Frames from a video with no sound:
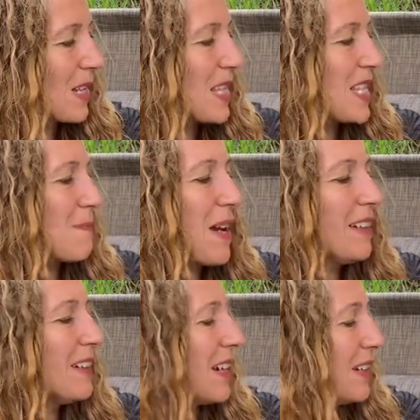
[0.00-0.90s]

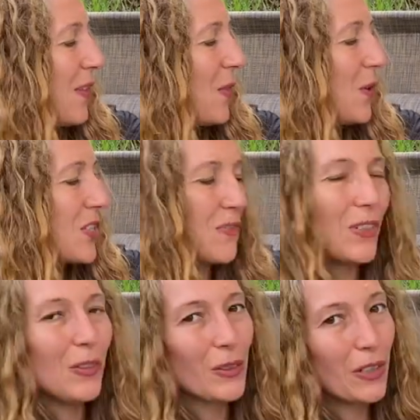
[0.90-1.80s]
Smiling at the thought of a
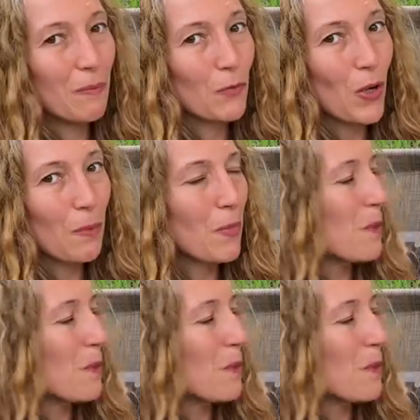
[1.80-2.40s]
look in Grandpa